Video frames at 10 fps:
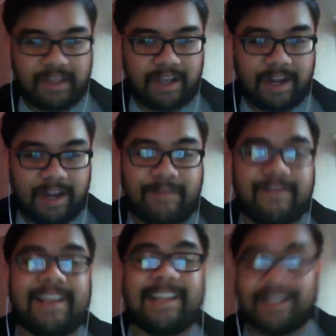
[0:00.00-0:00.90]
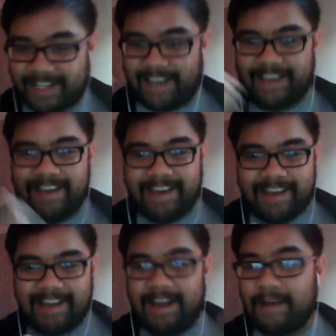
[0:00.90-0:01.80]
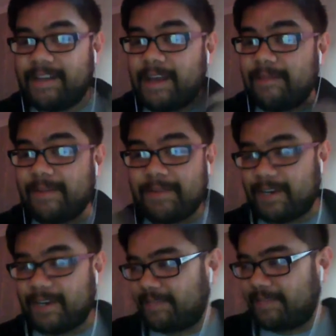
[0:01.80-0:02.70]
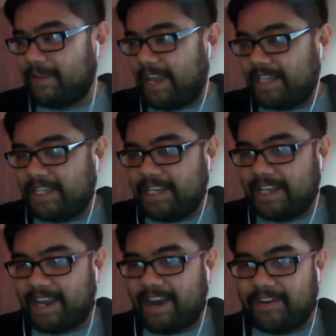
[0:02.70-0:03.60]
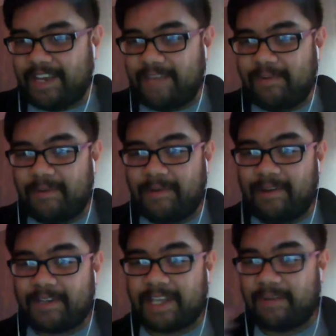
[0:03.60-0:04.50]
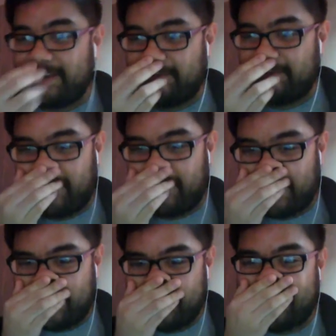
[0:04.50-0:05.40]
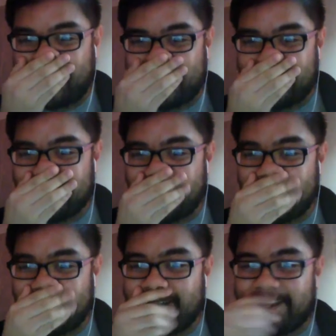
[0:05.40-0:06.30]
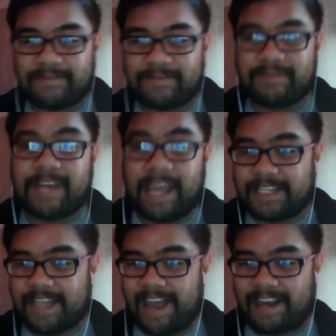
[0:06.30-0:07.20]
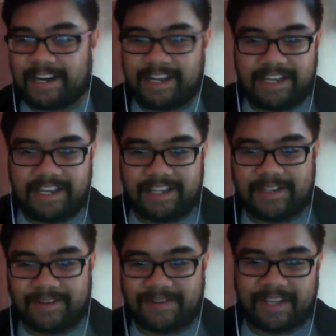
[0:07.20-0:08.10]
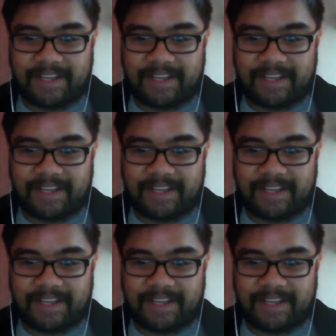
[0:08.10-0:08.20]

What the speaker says: It looks like people watching this video can't see the character keeper, but it looks like we have fallen into exactly into those